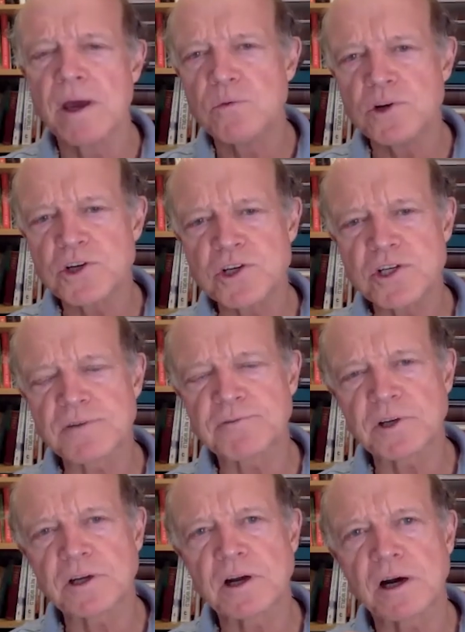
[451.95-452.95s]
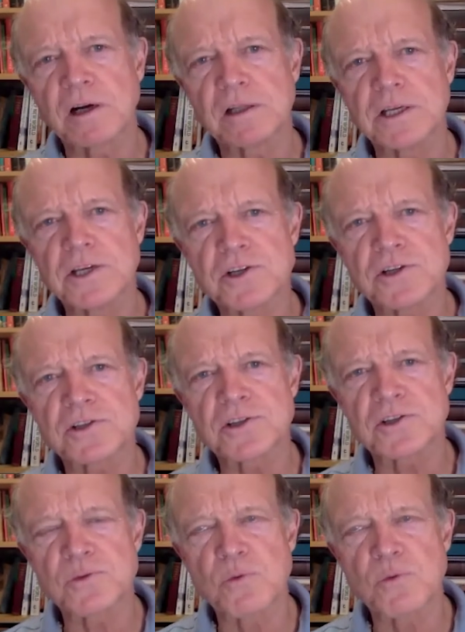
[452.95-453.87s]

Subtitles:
We shifted our allegiance as